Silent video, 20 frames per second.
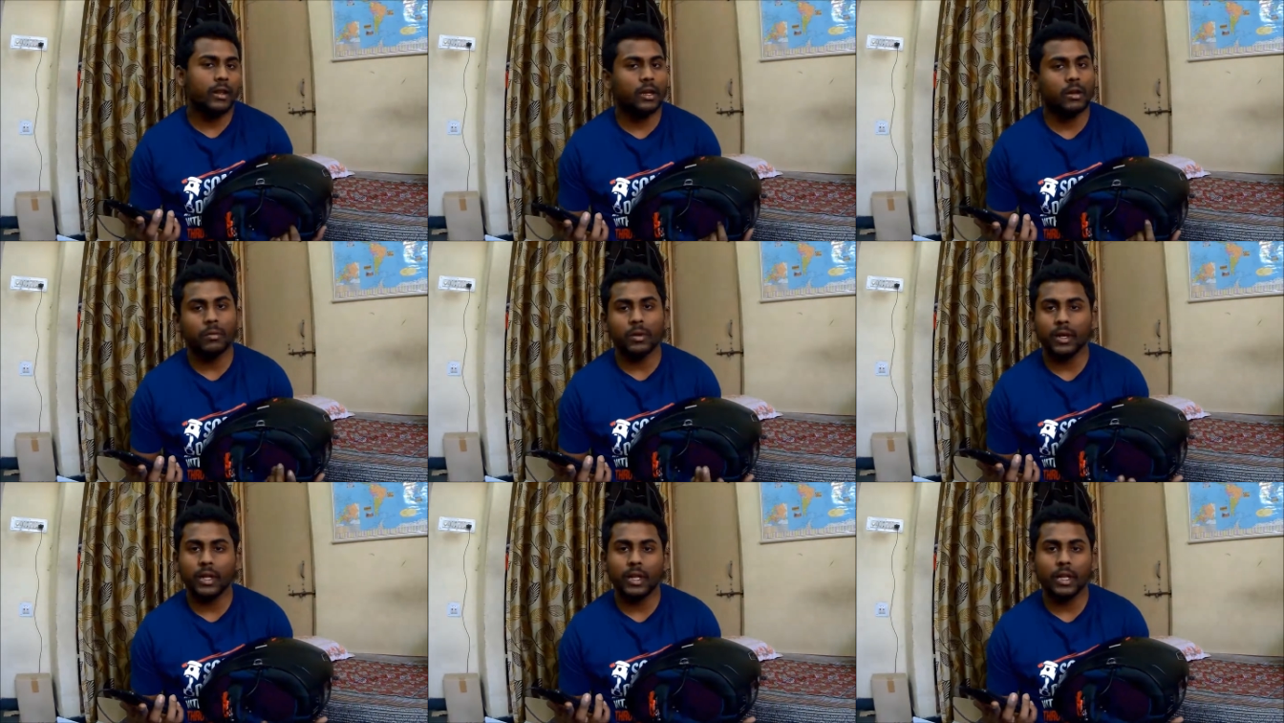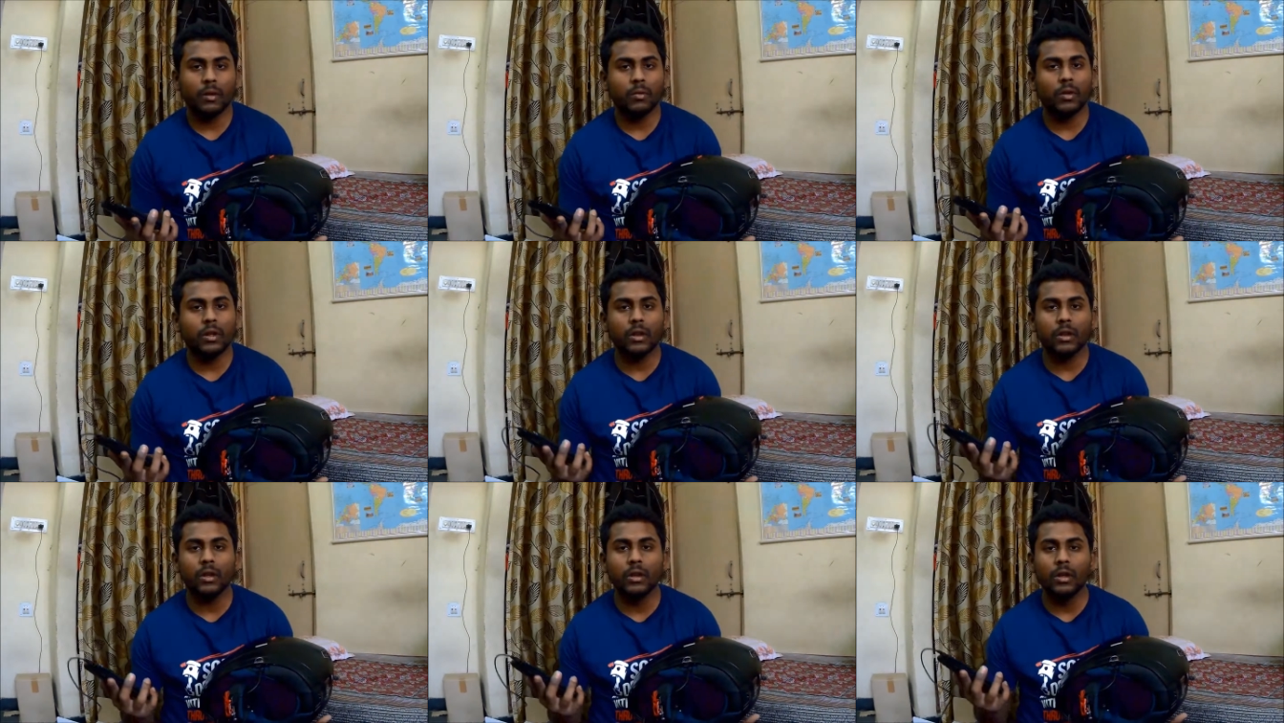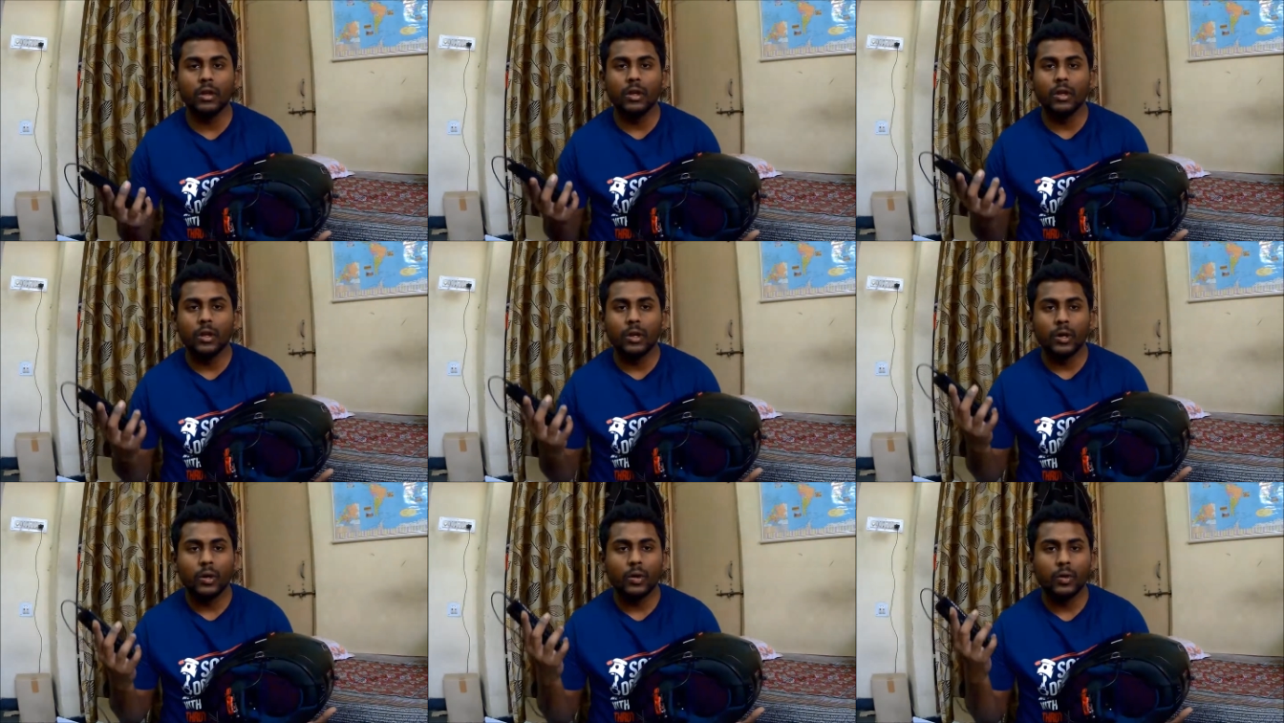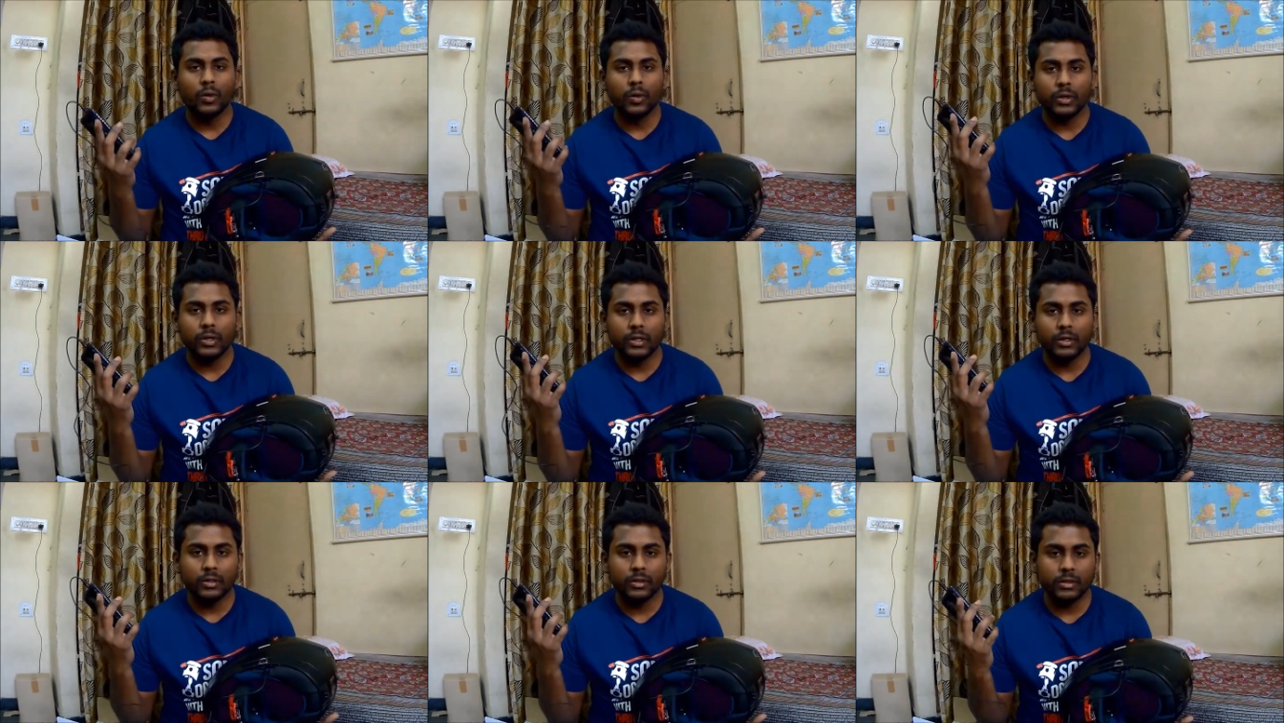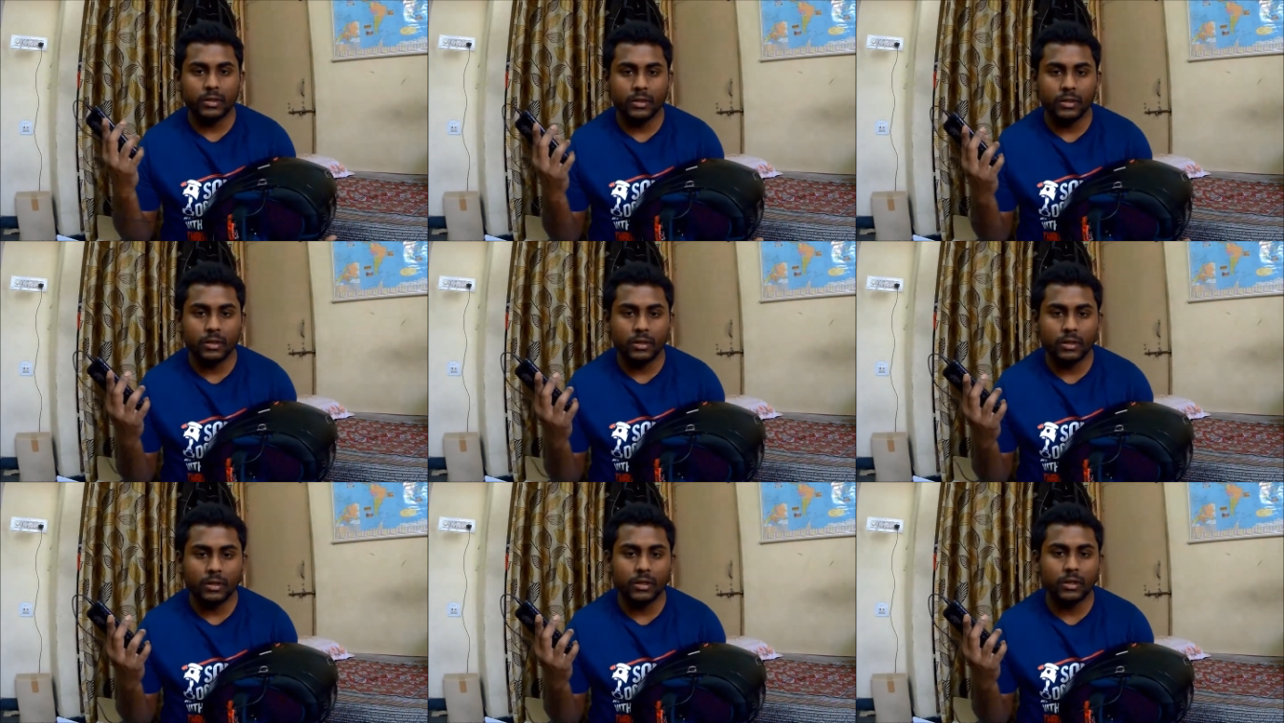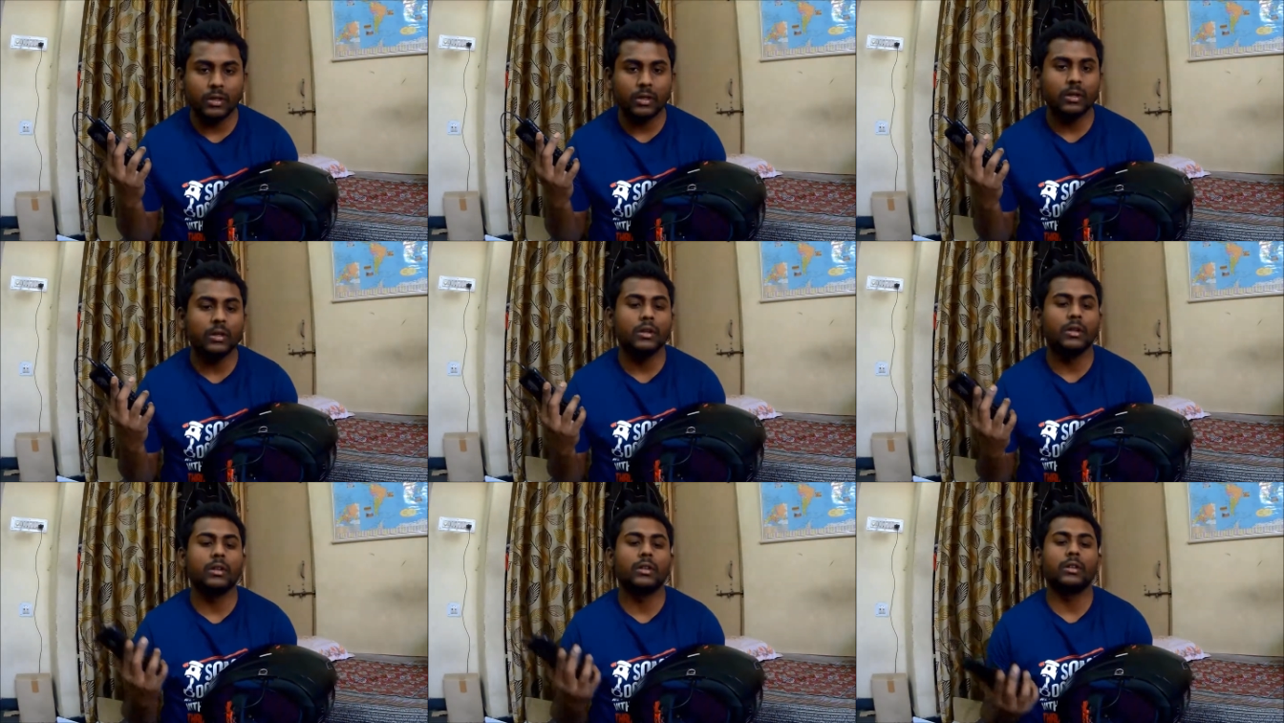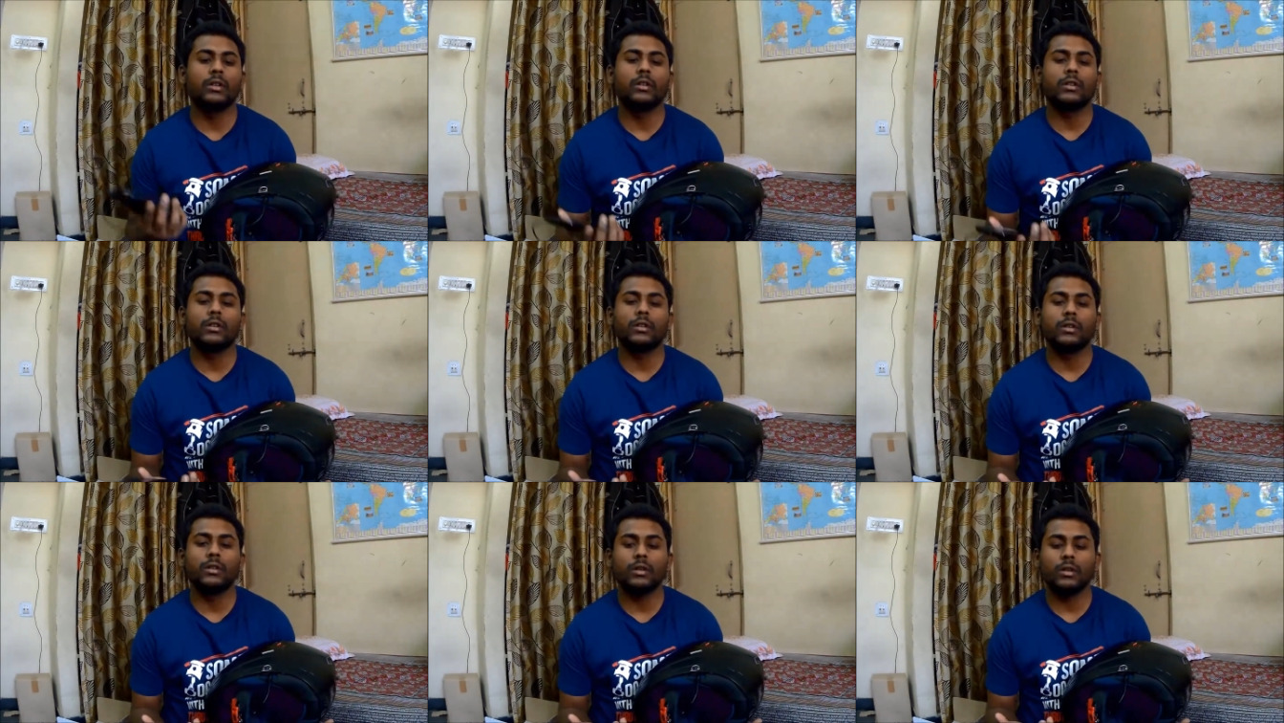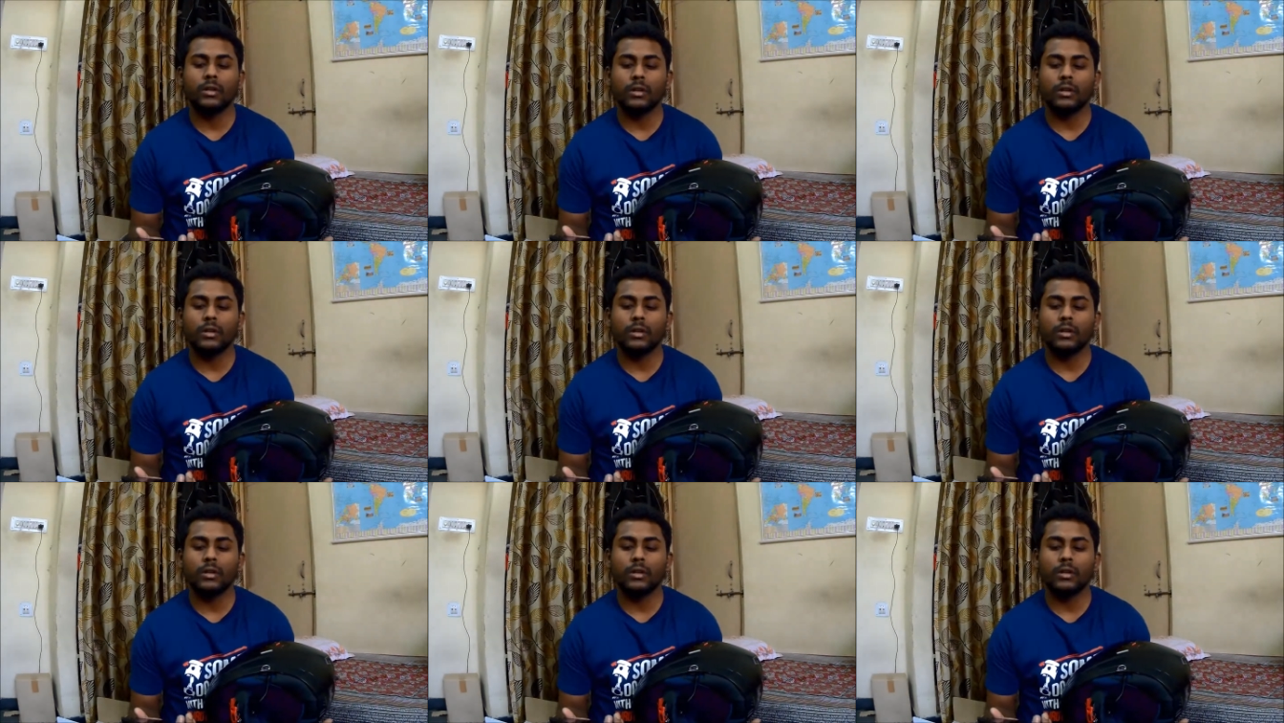recommend anyone who is uh,